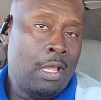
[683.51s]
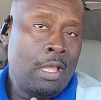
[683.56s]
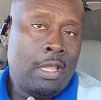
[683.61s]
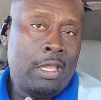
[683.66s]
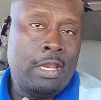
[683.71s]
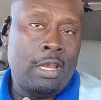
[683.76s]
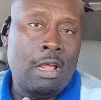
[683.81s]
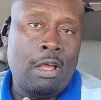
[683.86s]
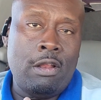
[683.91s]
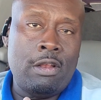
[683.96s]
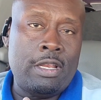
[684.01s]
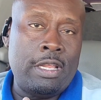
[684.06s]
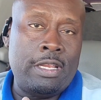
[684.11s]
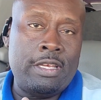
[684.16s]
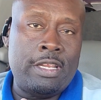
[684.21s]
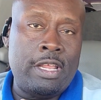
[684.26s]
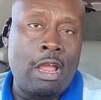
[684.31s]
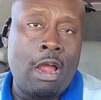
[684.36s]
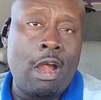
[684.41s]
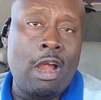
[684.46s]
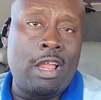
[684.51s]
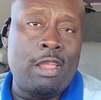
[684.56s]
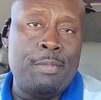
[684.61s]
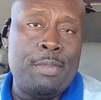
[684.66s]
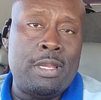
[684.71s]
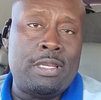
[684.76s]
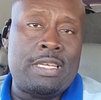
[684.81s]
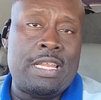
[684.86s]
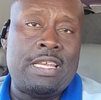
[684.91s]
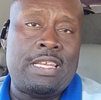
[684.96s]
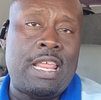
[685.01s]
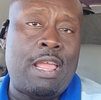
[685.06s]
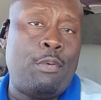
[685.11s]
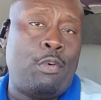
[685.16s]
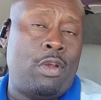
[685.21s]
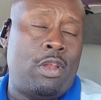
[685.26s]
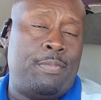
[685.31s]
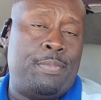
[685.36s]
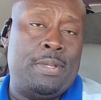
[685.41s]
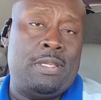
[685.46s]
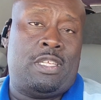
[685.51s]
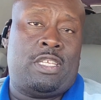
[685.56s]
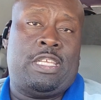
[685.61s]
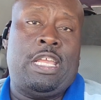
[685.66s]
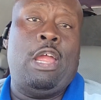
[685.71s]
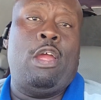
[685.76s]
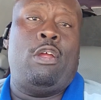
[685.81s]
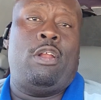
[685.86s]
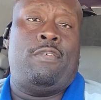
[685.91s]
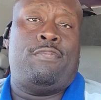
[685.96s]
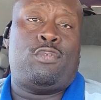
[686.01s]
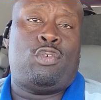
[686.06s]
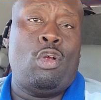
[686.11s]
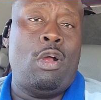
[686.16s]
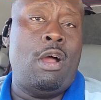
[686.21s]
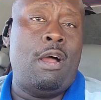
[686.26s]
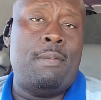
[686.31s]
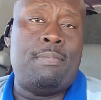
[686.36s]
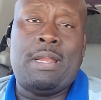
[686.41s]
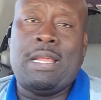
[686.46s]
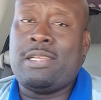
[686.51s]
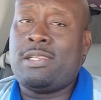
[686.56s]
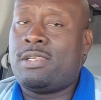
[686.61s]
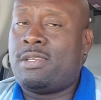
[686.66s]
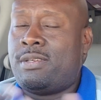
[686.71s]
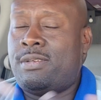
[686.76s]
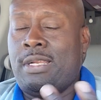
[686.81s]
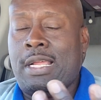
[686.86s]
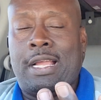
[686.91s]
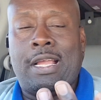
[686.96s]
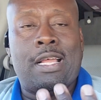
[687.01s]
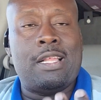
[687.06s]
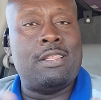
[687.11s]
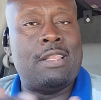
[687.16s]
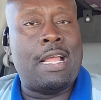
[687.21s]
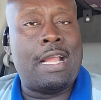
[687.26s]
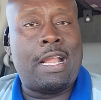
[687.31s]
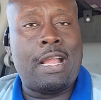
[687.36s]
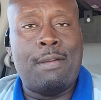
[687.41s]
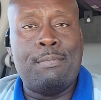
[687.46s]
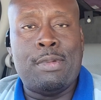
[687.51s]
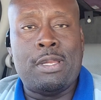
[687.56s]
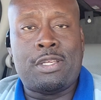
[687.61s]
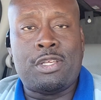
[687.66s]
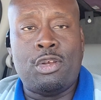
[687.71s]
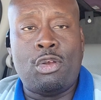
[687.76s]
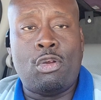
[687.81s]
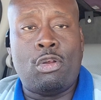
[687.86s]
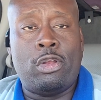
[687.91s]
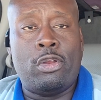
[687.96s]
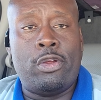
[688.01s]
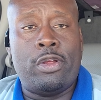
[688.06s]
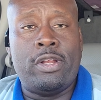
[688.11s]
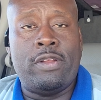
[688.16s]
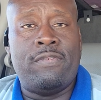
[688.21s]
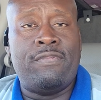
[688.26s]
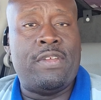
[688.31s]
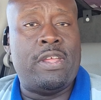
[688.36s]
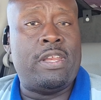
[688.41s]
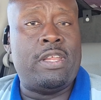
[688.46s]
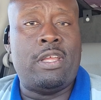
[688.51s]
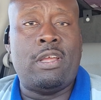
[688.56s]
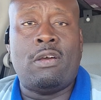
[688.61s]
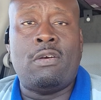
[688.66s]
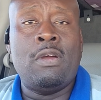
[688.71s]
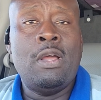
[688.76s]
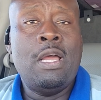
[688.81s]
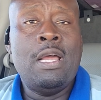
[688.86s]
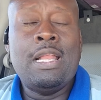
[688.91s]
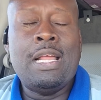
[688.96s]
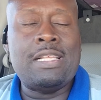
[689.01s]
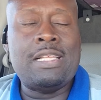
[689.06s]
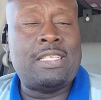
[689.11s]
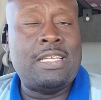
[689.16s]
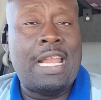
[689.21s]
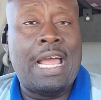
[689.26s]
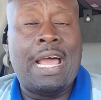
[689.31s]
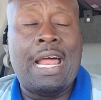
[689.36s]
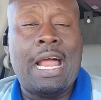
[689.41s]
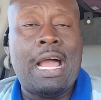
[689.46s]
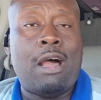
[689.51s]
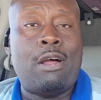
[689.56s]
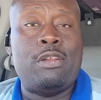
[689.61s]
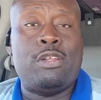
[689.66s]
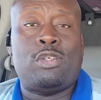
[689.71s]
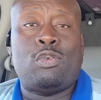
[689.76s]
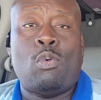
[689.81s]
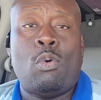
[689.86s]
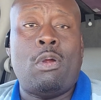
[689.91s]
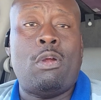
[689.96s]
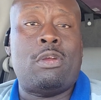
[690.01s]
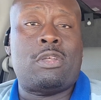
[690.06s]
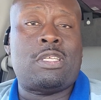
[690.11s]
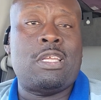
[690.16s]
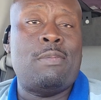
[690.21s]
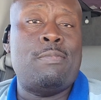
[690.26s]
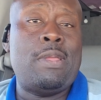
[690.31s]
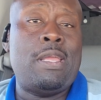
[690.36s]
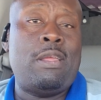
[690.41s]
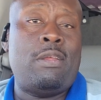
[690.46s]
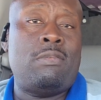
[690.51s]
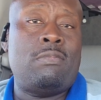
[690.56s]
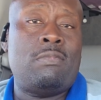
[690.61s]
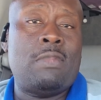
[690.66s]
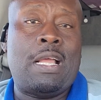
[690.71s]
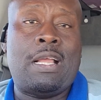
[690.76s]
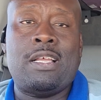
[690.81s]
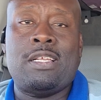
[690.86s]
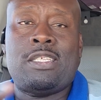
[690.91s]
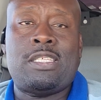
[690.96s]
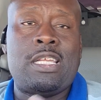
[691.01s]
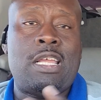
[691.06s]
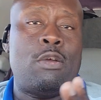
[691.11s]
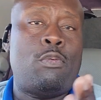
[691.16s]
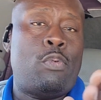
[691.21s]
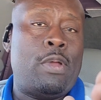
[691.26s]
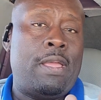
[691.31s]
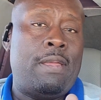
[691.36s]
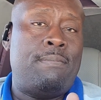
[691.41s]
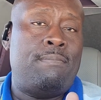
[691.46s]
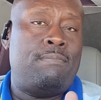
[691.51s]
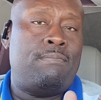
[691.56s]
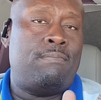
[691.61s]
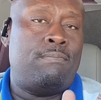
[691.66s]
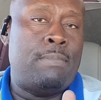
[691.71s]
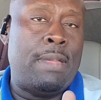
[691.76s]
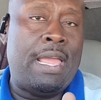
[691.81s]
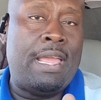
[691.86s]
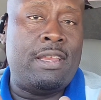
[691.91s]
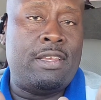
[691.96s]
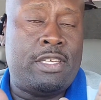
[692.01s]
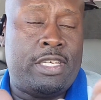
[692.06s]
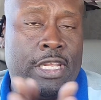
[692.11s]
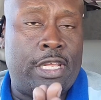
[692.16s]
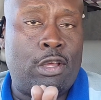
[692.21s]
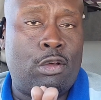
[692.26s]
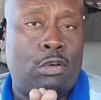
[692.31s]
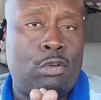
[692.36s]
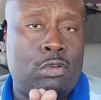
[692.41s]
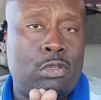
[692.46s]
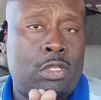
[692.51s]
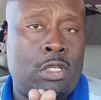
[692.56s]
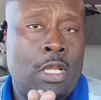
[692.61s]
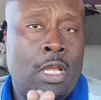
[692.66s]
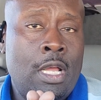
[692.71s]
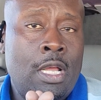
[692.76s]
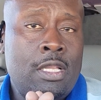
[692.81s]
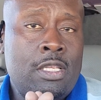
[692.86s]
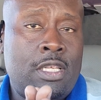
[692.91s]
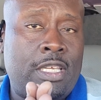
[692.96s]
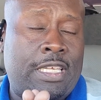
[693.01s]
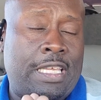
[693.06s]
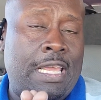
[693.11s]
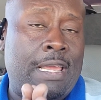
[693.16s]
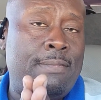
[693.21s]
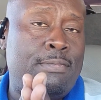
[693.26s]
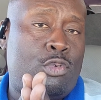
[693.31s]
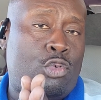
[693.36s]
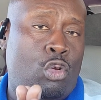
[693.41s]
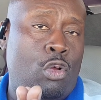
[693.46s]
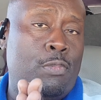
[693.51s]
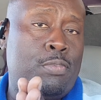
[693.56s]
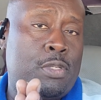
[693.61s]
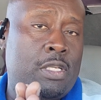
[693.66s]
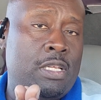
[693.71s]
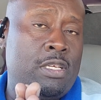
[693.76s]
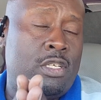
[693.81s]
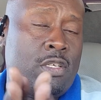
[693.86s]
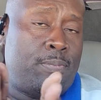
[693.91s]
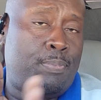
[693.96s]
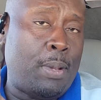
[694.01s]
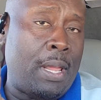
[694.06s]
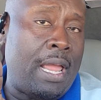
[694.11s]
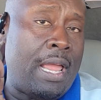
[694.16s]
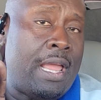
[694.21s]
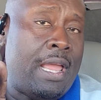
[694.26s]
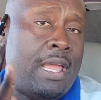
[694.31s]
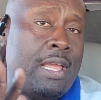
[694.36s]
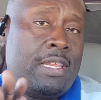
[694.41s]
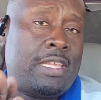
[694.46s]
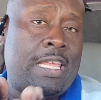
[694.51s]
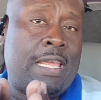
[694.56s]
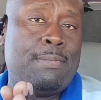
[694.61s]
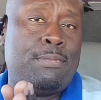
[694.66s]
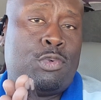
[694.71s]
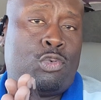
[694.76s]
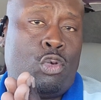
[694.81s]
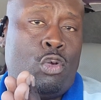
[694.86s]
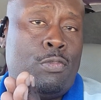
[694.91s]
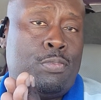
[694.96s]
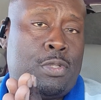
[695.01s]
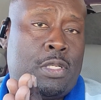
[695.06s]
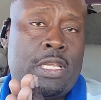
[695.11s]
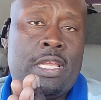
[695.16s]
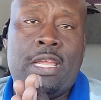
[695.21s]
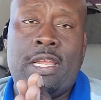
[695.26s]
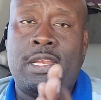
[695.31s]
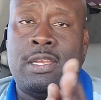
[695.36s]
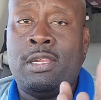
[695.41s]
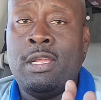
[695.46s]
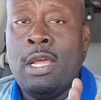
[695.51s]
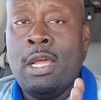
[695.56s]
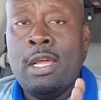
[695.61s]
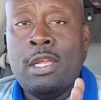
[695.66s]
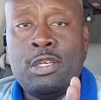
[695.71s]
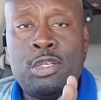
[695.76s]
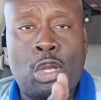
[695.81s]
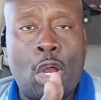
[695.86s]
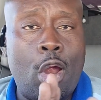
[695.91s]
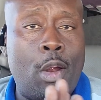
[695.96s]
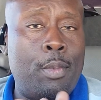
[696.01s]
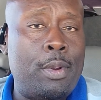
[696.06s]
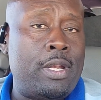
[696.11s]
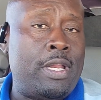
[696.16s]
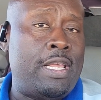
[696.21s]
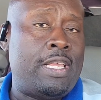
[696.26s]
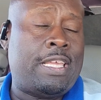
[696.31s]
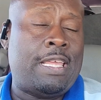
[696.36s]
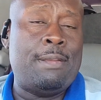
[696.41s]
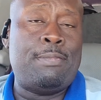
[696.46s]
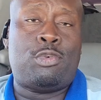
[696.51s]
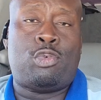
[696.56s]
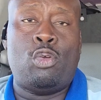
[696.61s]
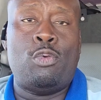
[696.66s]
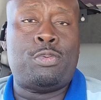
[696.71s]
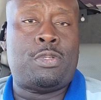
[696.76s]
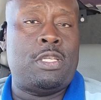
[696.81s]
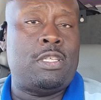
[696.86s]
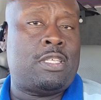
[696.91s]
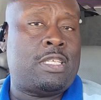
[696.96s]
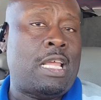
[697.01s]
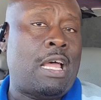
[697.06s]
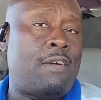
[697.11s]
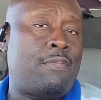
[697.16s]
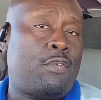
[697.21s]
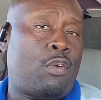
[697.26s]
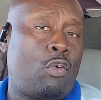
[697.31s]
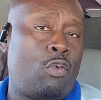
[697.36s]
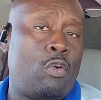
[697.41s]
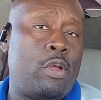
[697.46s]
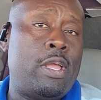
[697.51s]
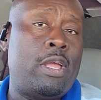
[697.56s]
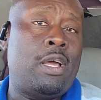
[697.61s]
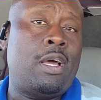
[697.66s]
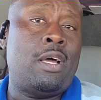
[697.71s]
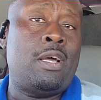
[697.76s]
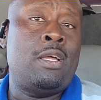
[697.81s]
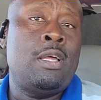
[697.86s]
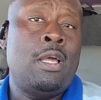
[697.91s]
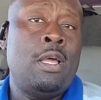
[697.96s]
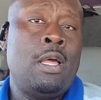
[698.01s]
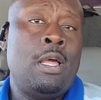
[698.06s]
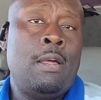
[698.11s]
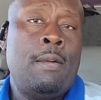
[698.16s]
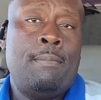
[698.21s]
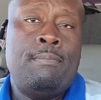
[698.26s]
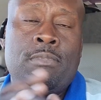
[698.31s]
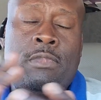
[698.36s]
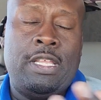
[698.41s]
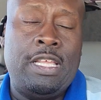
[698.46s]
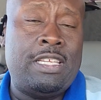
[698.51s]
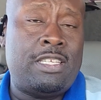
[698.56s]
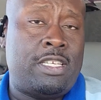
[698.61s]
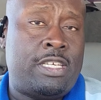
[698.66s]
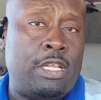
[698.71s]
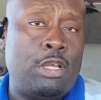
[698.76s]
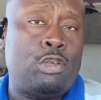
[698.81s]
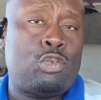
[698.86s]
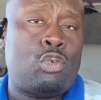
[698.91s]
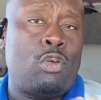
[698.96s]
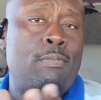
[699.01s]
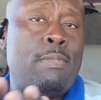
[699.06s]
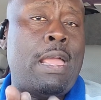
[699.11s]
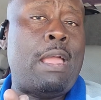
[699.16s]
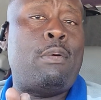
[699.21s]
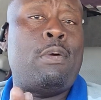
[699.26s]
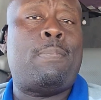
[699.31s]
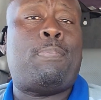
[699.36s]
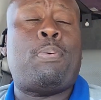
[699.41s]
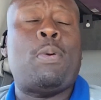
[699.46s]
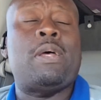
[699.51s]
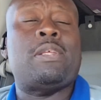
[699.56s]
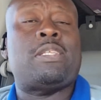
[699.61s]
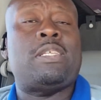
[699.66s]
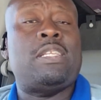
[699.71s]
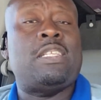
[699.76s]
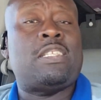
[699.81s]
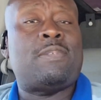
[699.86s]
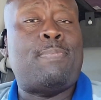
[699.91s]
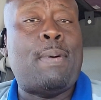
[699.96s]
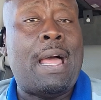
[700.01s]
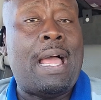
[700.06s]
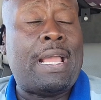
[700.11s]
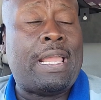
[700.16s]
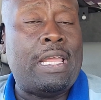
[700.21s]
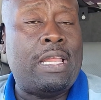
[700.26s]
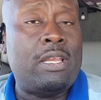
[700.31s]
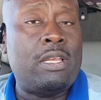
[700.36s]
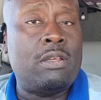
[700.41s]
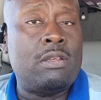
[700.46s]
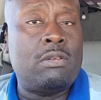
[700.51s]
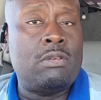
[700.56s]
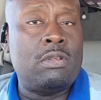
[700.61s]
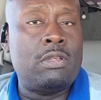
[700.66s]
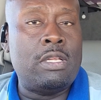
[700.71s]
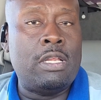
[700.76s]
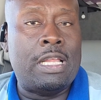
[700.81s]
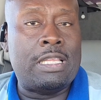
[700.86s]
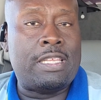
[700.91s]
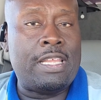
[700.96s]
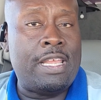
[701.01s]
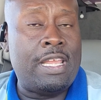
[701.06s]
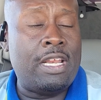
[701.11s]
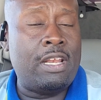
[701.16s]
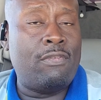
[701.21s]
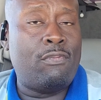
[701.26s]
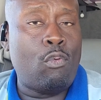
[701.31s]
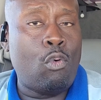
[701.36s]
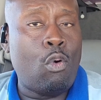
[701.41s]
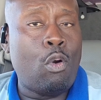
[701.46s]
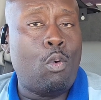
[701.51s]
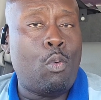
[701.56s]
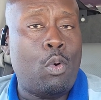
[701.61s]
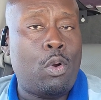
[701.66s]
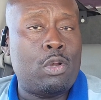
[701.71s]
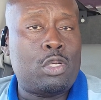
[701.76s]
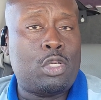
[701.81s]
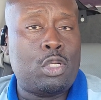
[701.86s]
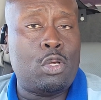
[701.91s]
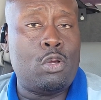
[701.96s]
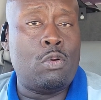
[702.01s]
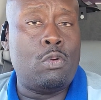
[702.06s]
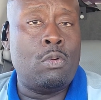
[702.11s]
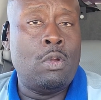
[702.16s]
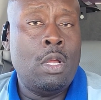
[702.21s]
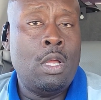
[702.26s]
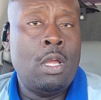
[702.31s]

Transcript: You know, the argument that they would have been scared of Trump, that's like I mentioned earlier in the video, that's not how this works. I mean, like I said, we made deals to keep troops in Japan, keep troops in Germany, keep troops in South Korea. These deals were made with presidents back at the end of World War II.